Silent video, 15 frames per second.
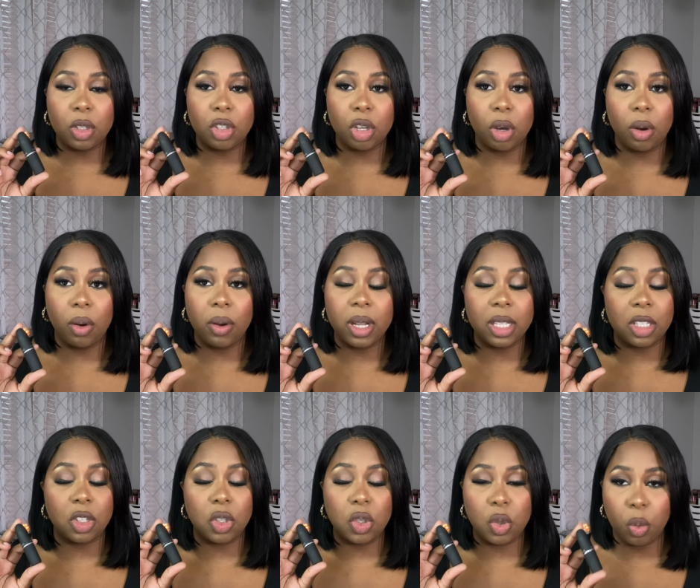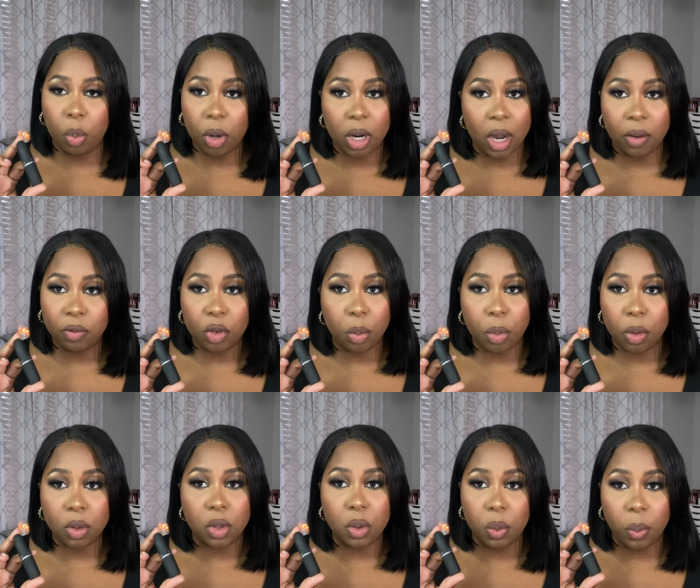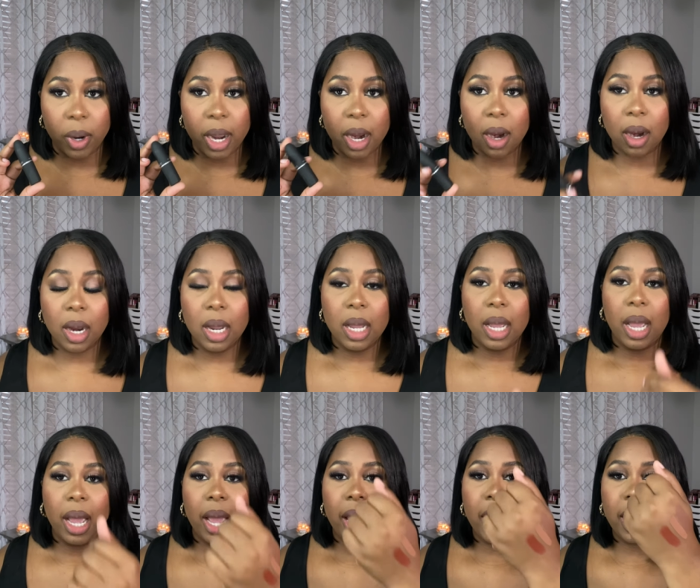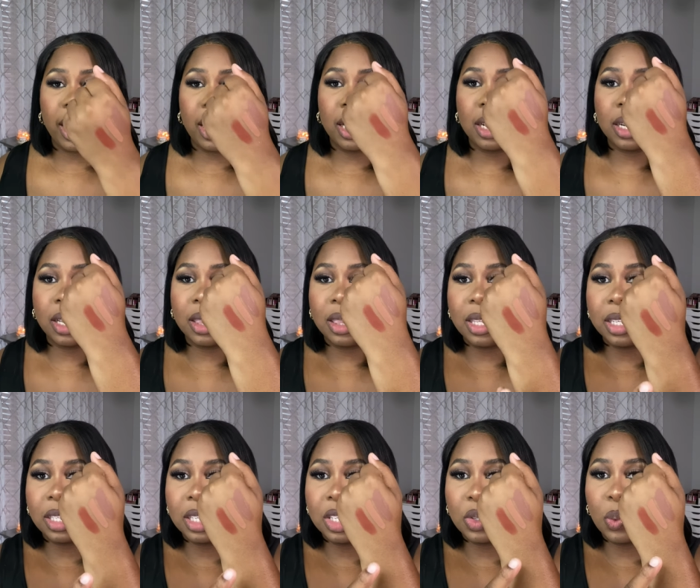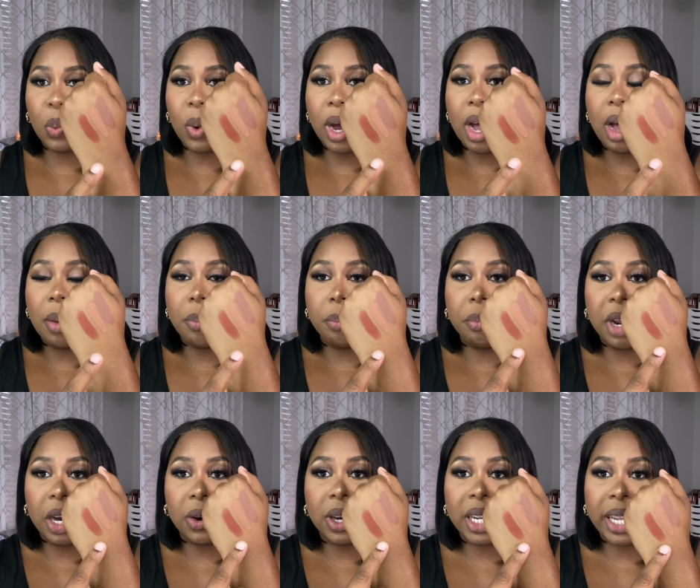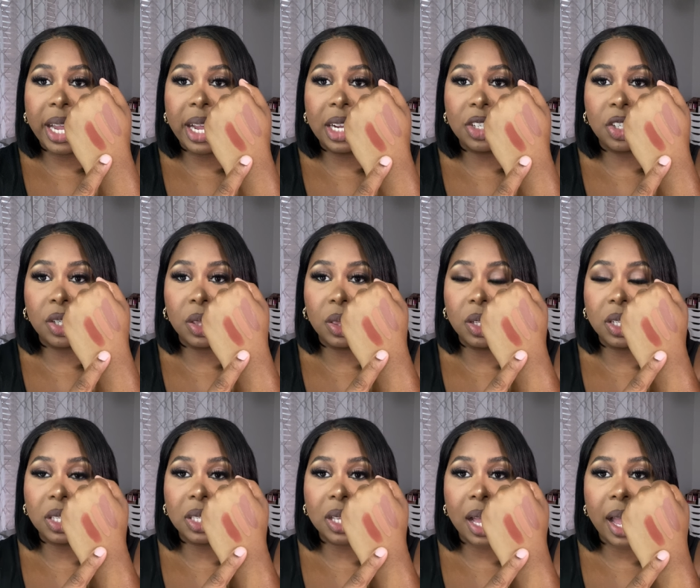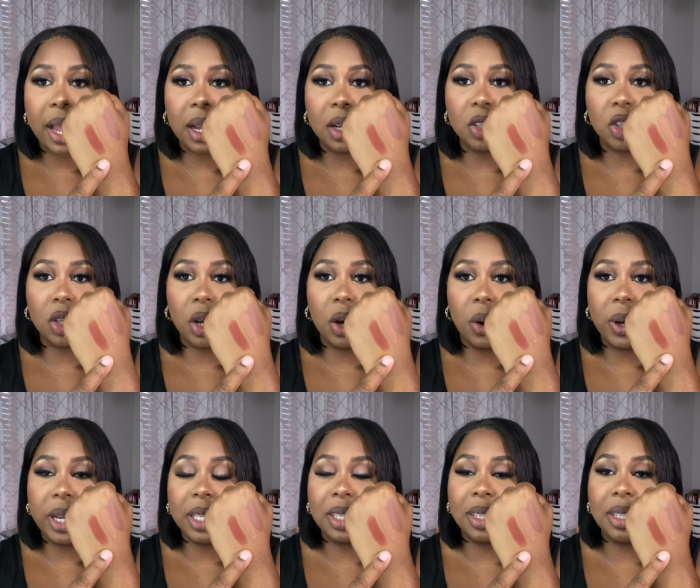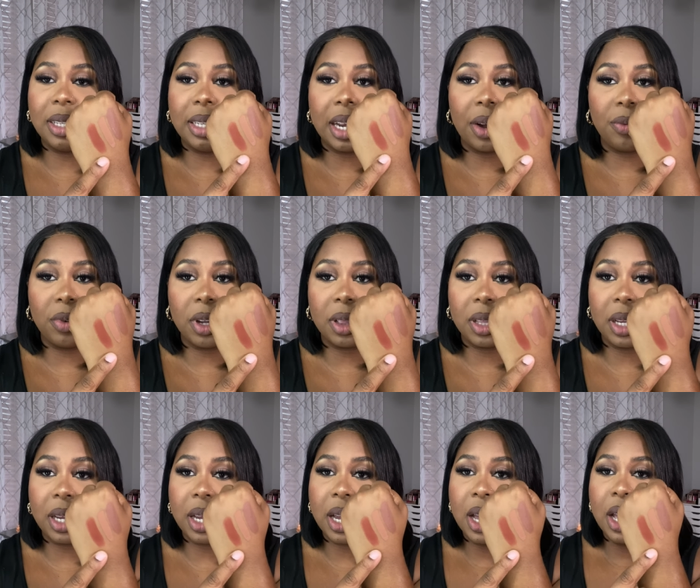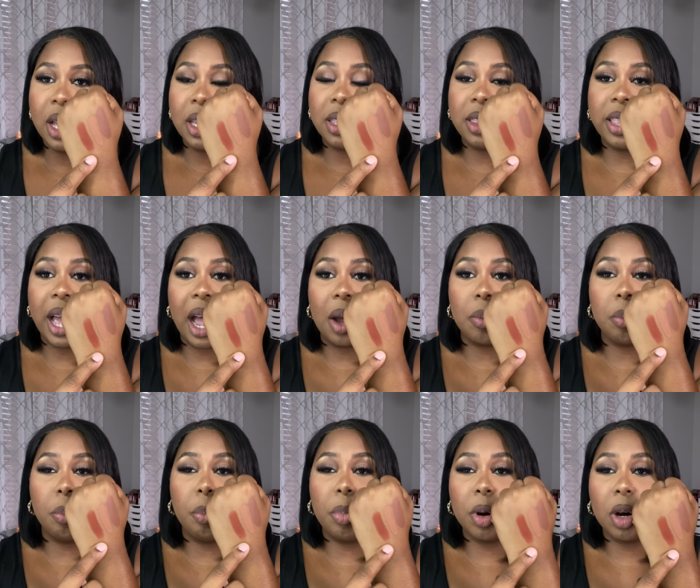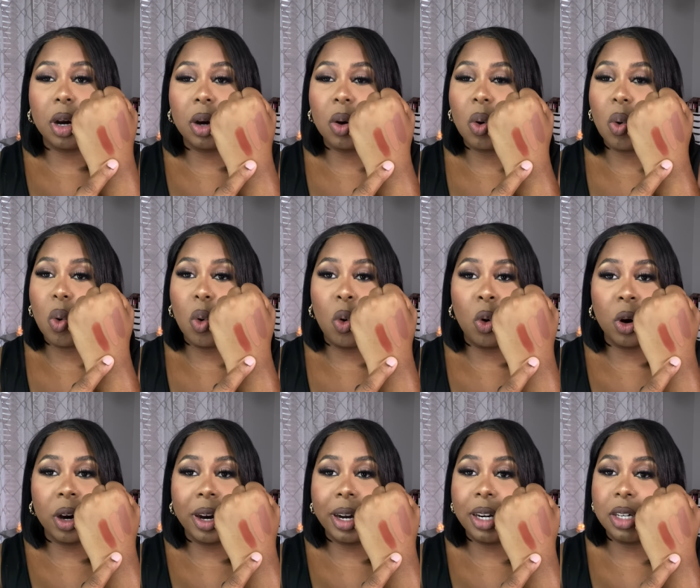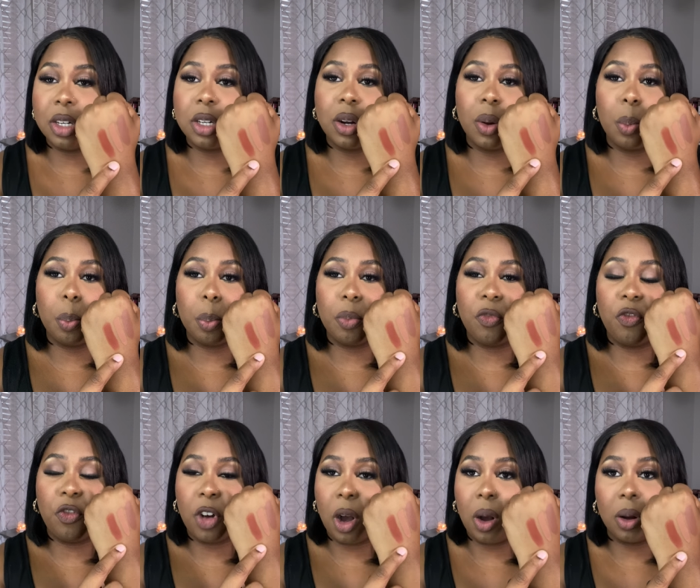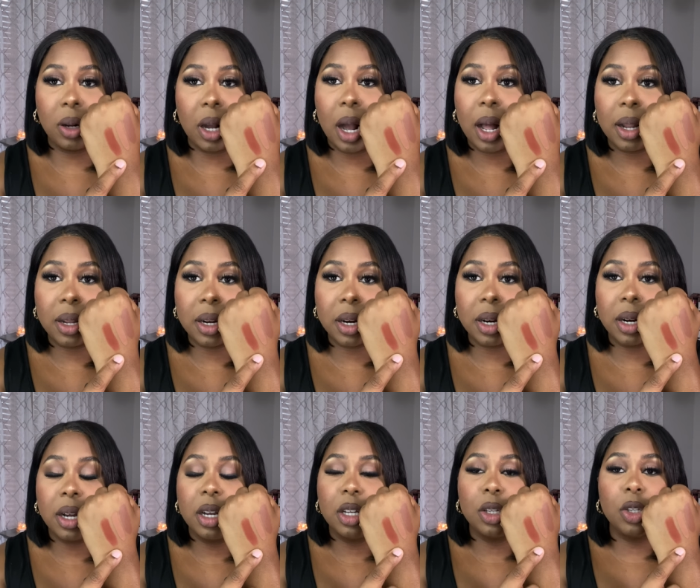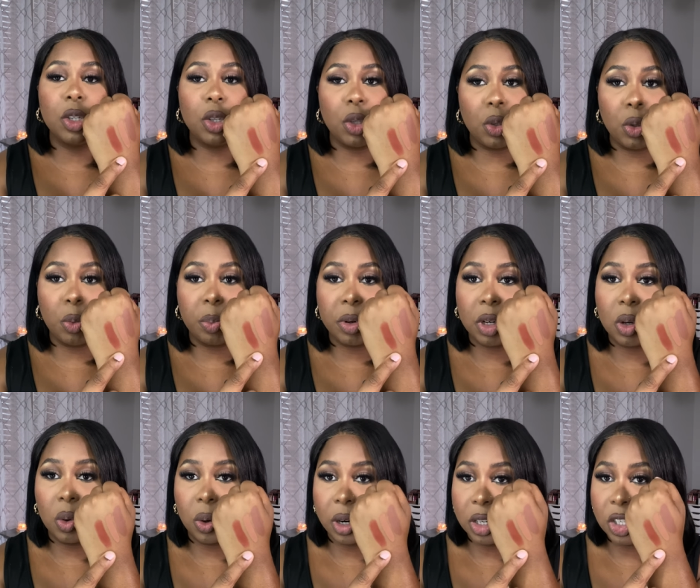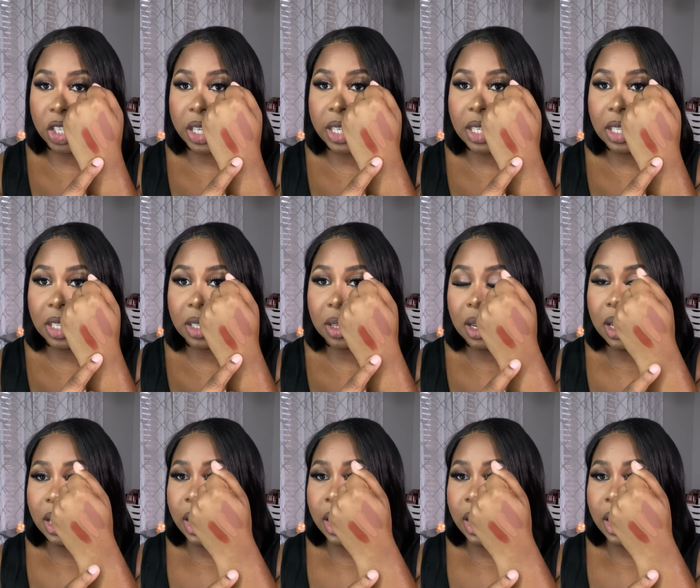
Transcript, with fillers: So it's super comfortable to wear. And this is what Marrakesh looks like. So it's definitely that burnt orange fall color. Super gorgeous.